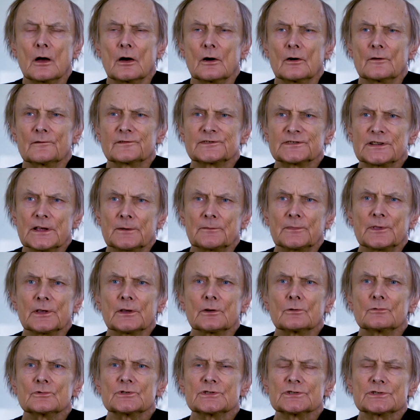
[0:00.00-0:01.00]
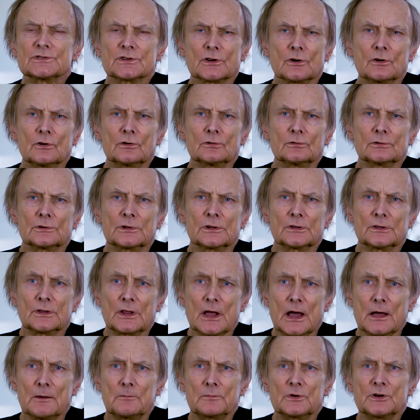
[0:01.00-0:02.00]
of something which is called
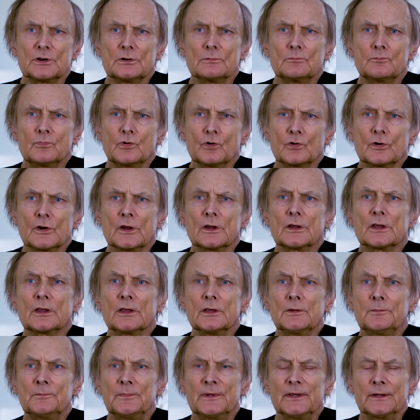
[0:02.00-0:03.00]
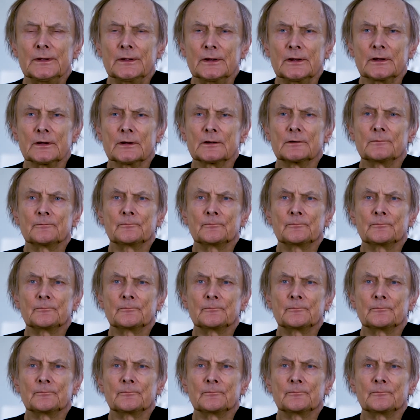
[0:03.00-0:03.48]
double bookkeeping.